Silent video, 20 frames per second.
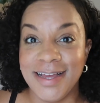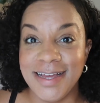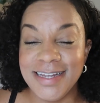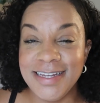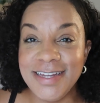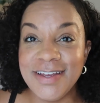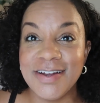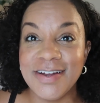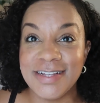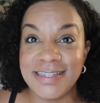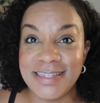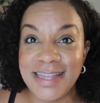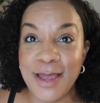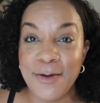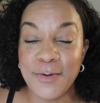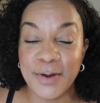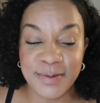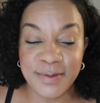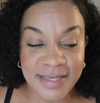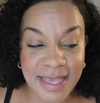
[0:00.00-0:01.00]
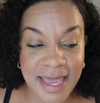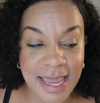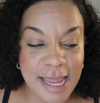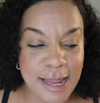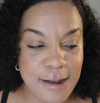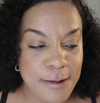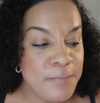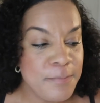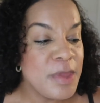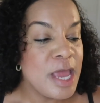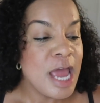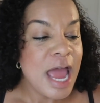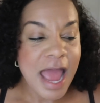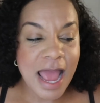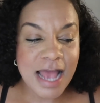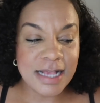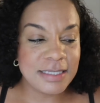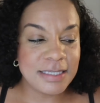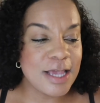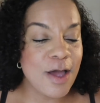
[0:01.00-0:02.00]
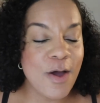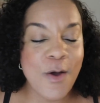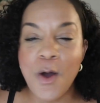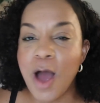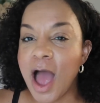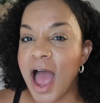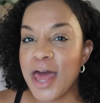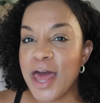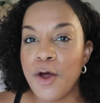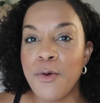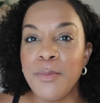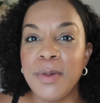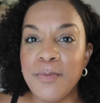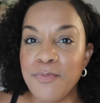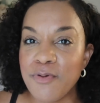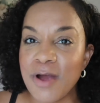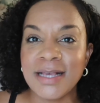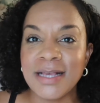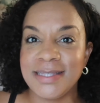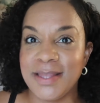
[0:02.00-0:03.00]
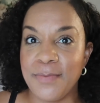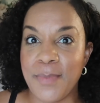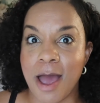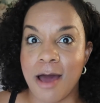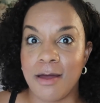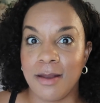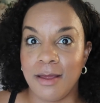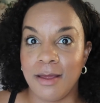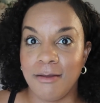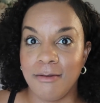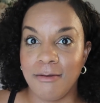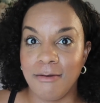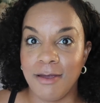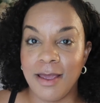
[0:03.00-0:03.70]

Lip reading: Do you understand what I'm saying? And so I don't be pressed about it.